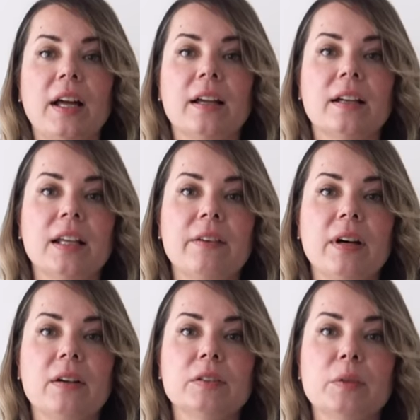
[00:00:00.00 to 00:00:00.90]
and leave
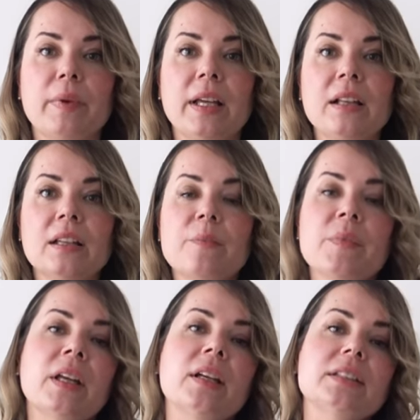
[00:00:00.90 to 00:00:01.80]
out the belt,
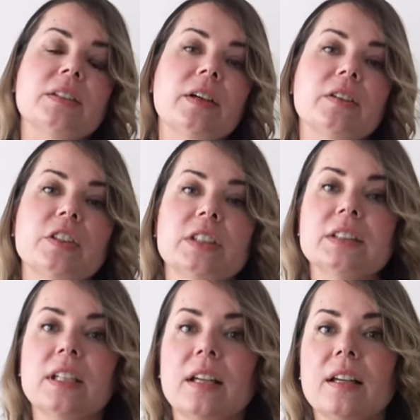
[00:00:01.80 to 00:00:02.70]
so I could
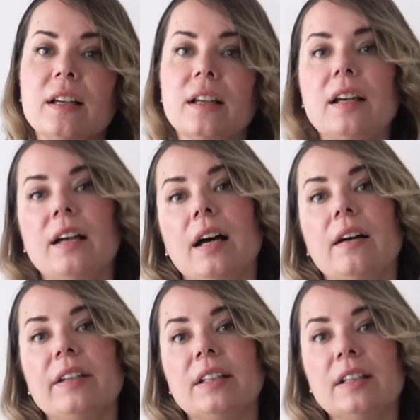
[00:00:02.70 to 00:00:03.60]
just
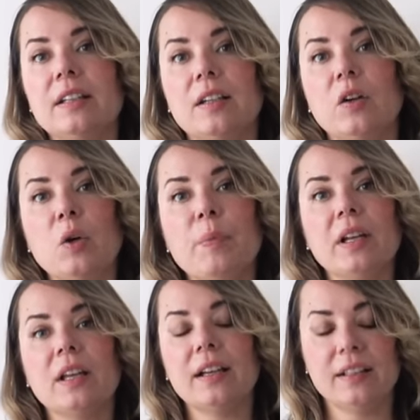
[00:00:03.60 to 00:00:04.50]
have it
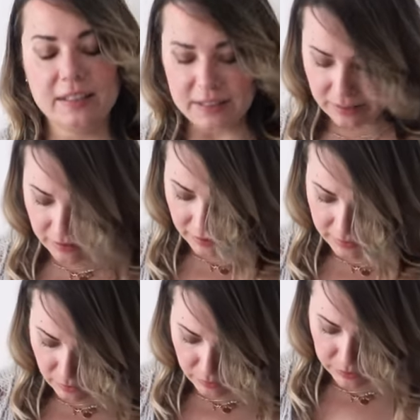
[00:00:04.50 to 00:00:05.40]
open like this. I think
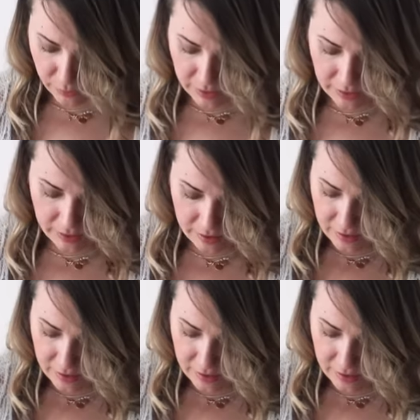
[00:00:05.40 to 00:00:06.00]
it looks really